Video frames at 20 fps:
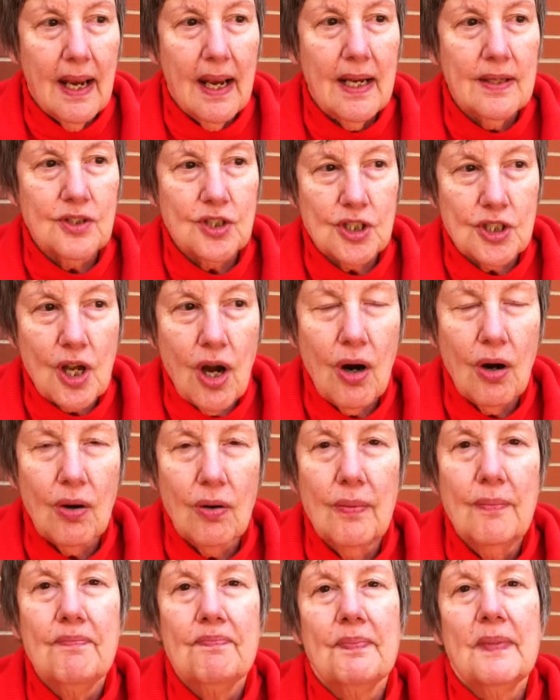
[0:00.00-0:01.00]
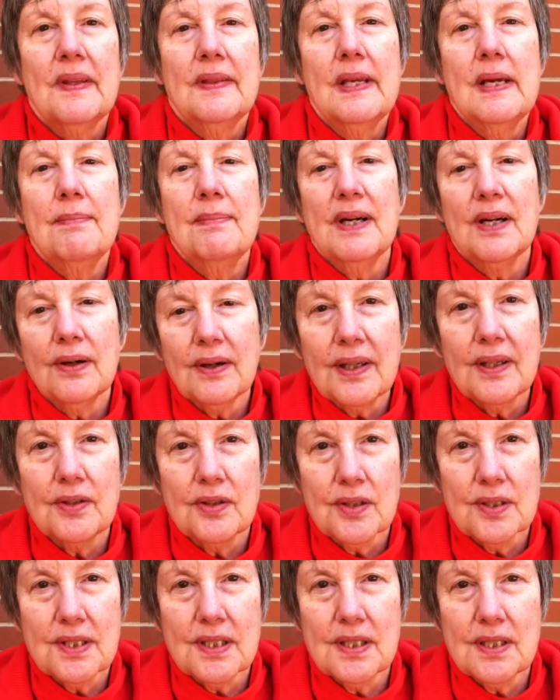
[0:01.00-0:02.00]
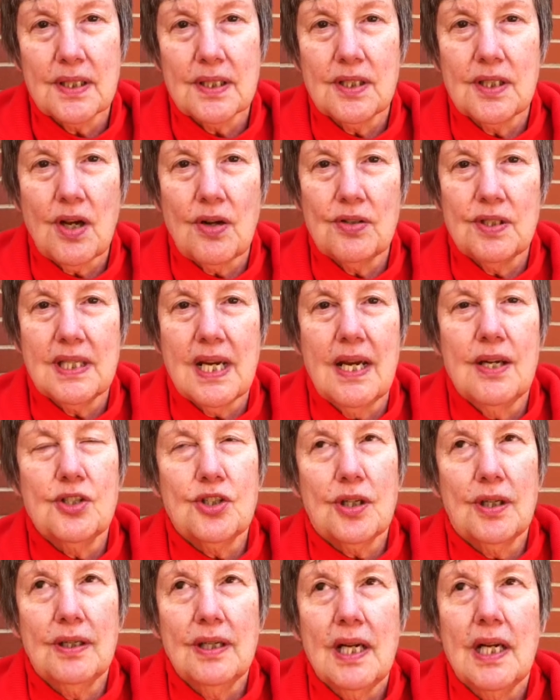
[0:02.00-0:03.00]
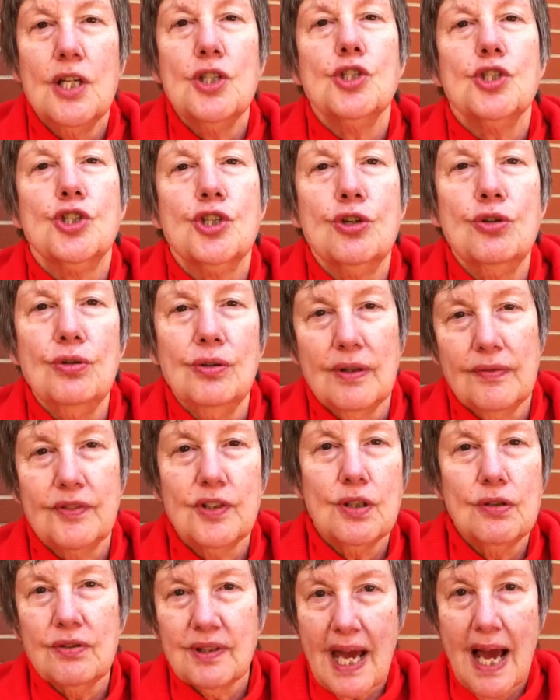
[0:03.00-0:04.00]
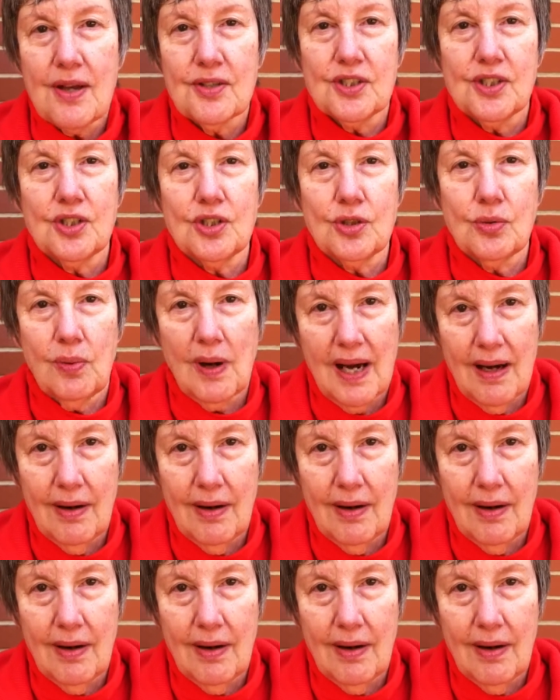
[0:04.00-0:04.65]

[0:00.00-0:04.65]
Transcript: And so the American Nurses Association in June of 2012,